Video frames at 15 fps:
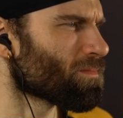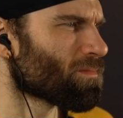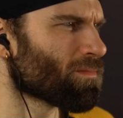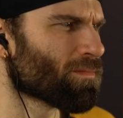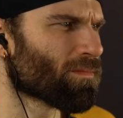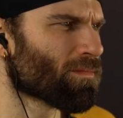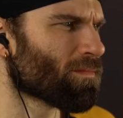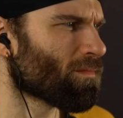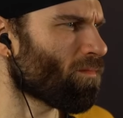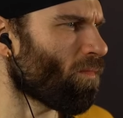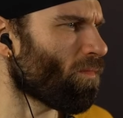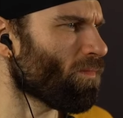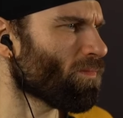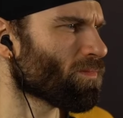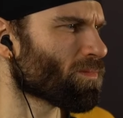oh,
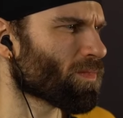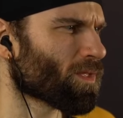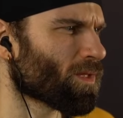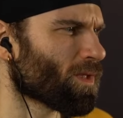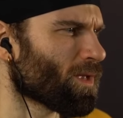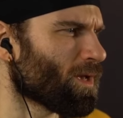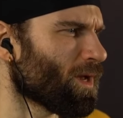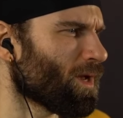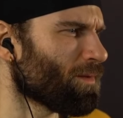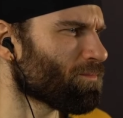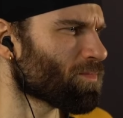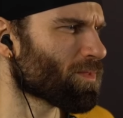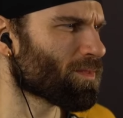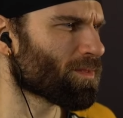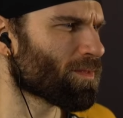what the fuck? What is
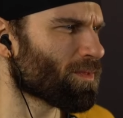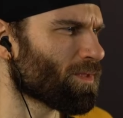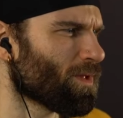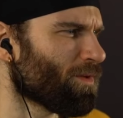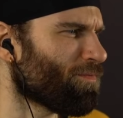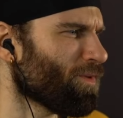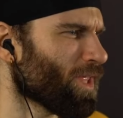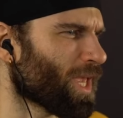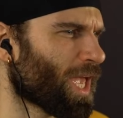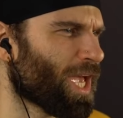happening? I feel like